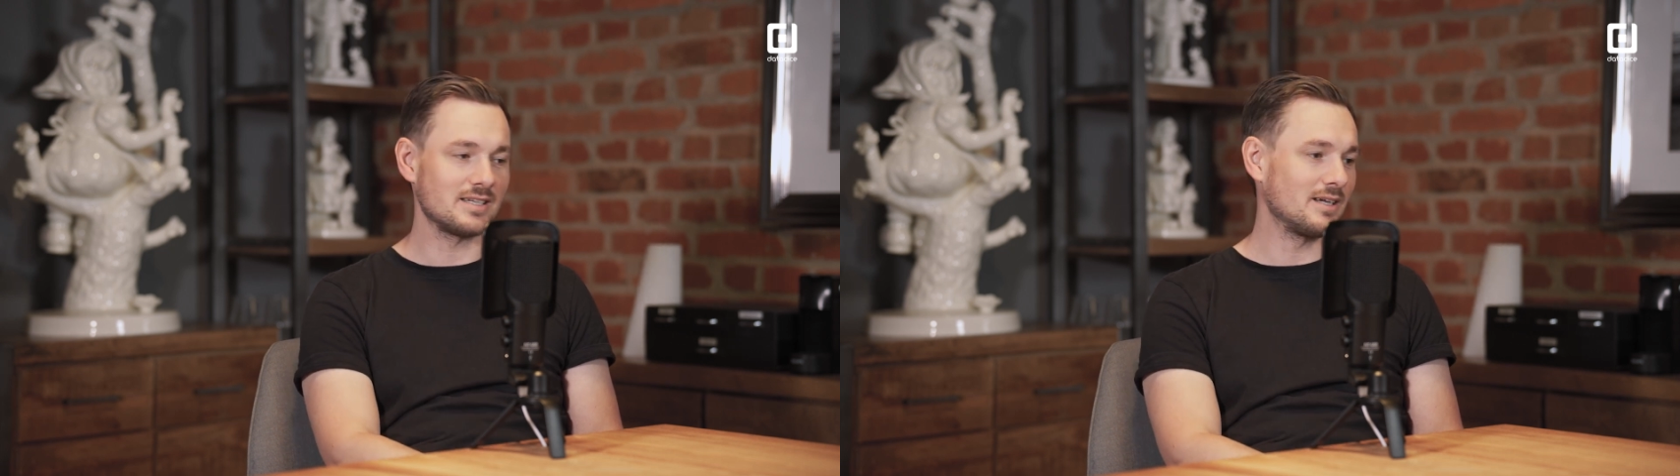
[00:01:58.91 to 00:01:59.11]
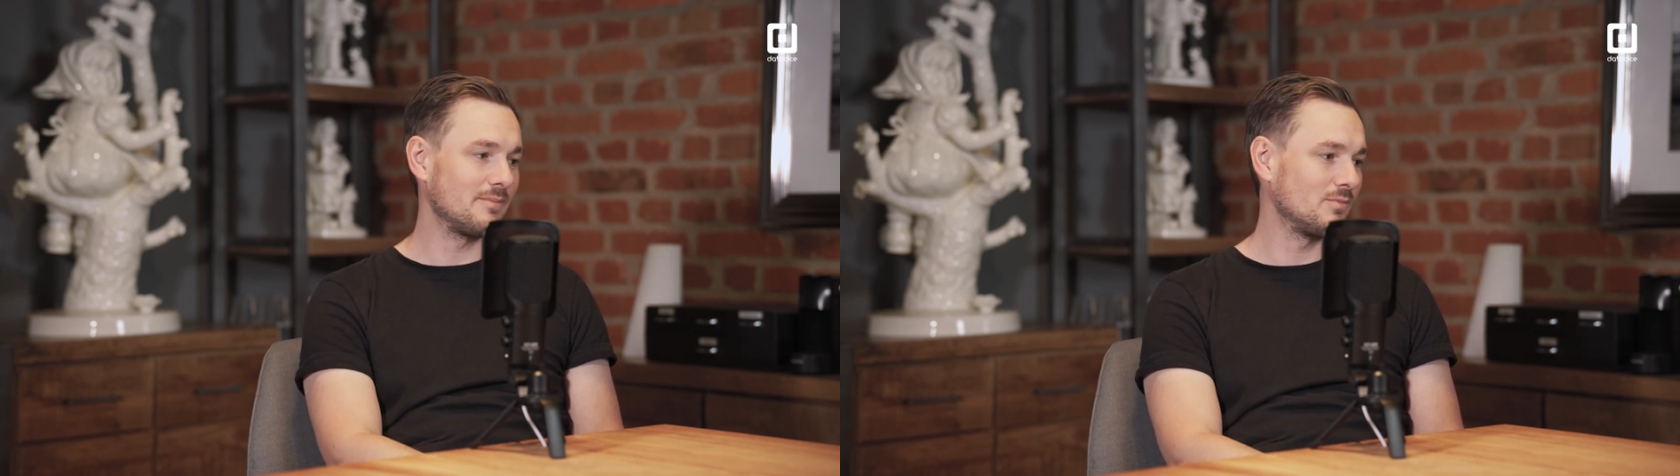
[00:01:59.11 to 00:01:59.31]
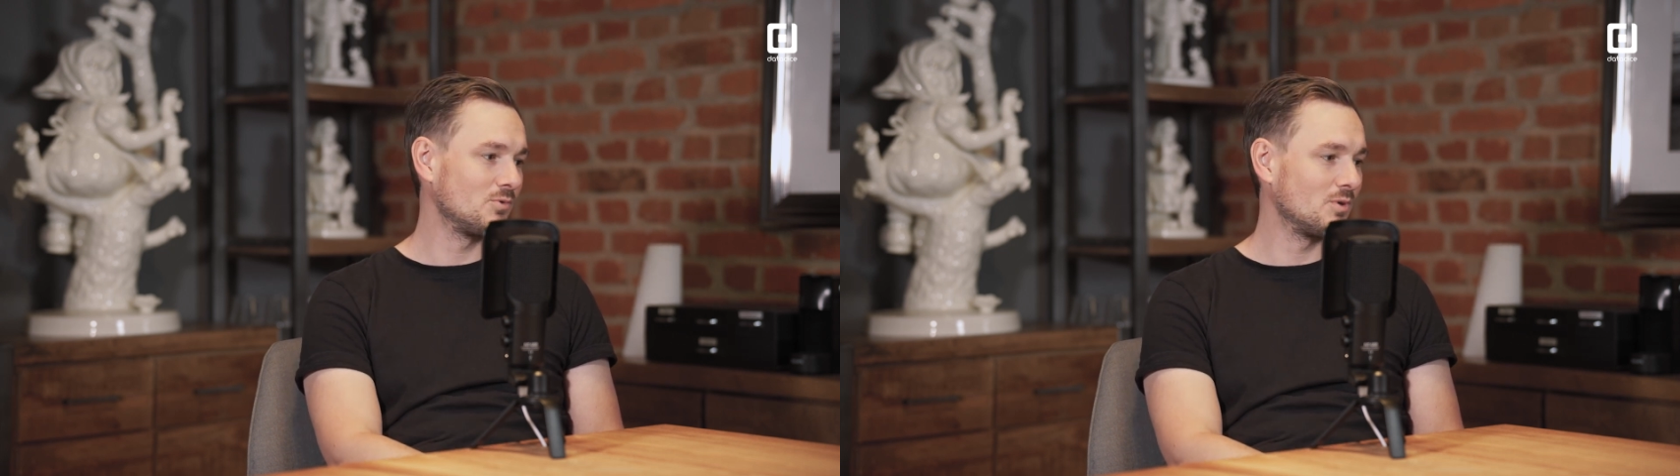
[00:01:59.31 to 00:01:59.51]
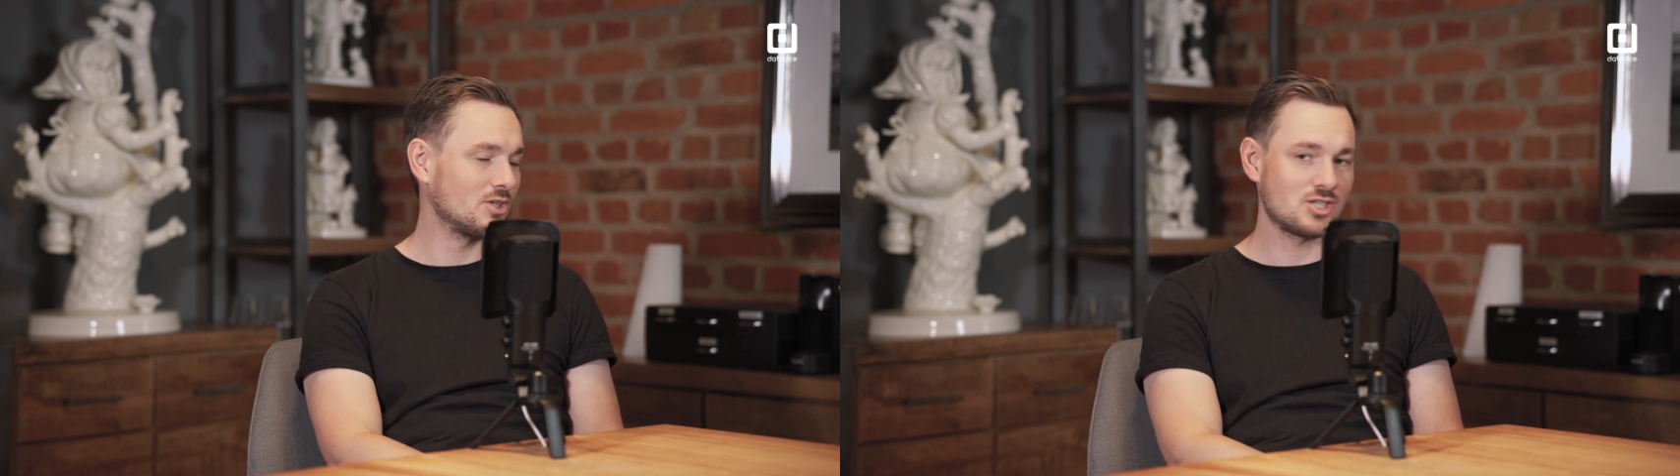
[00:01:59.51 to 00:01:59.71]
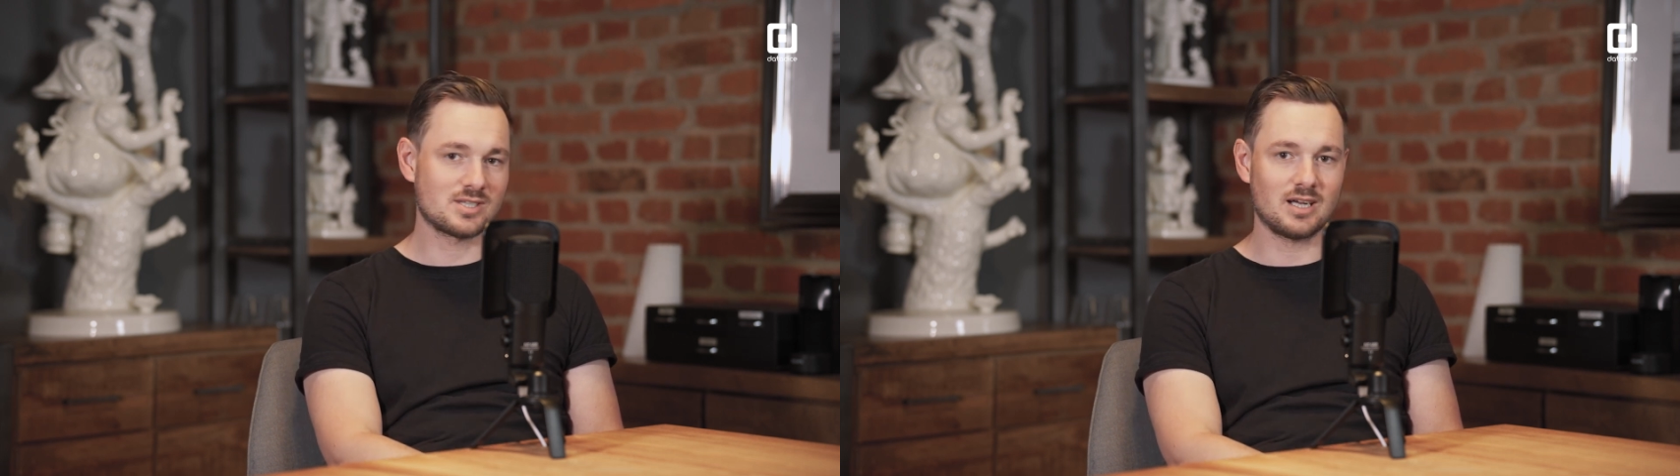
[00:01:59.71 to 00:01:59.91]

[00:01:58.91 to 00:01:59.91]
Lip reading: who are just